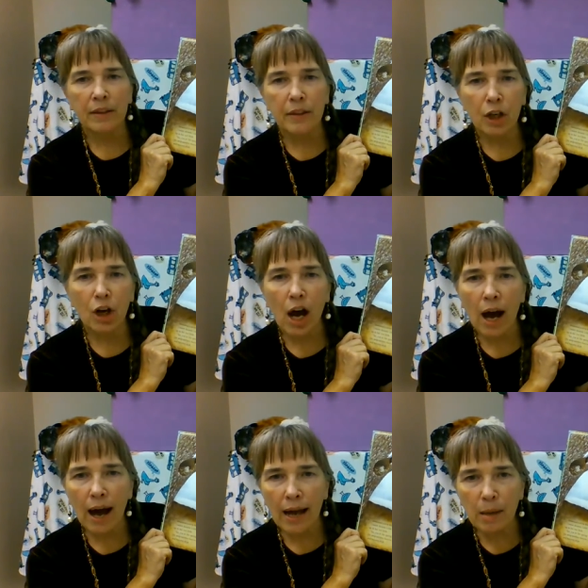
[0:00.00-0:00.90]
They're
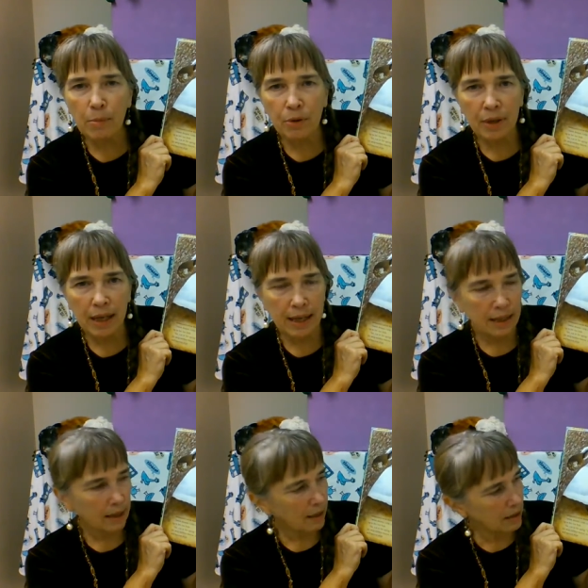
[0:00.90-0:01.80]

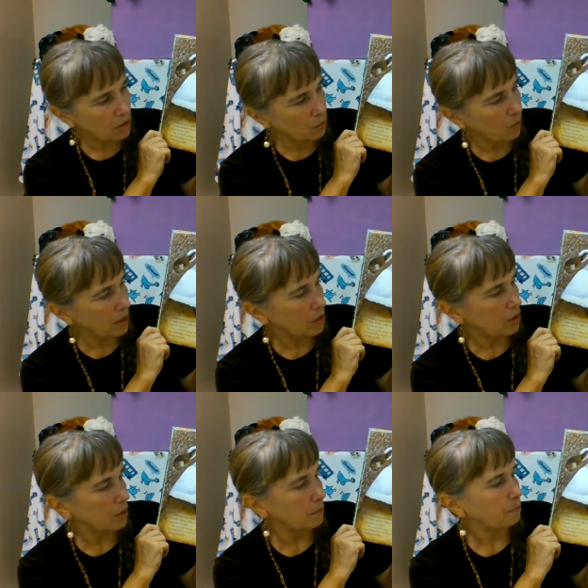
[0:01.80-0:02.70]
hibernating this
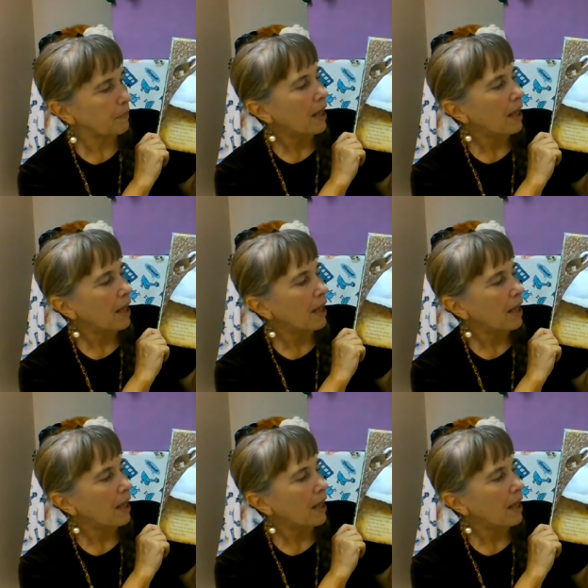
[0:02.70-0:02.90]
winter.